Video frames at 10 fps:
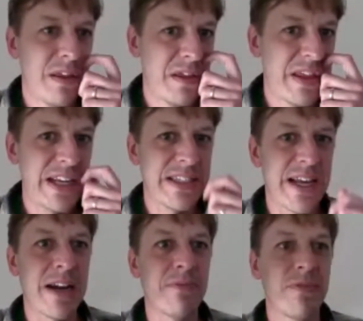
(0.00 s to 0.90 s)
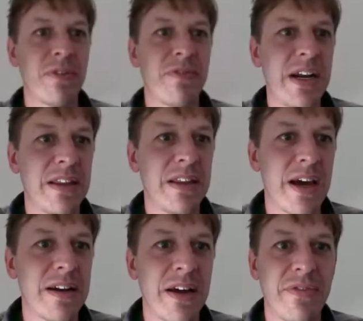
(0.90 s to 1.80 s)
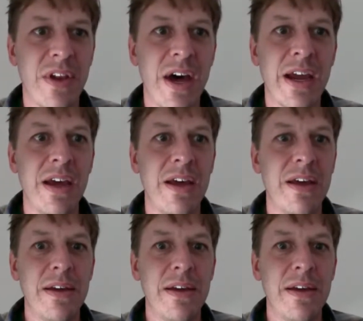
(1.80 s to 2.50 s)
Thanks, Adam, for finding that on the fly.